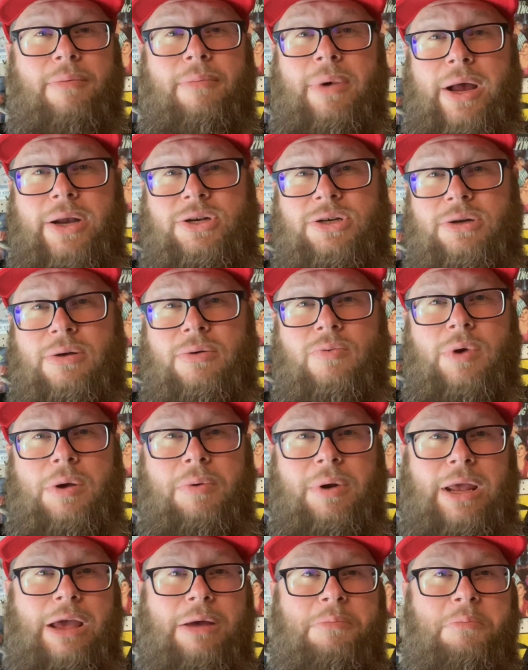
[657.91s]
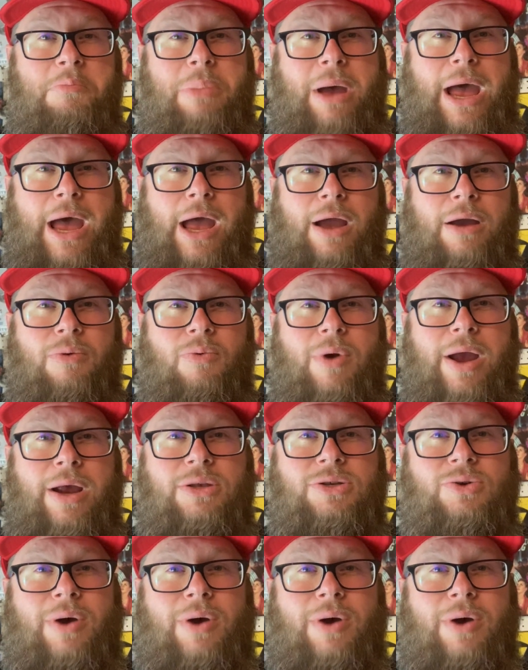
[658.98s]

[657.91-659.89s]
much we would get back, right?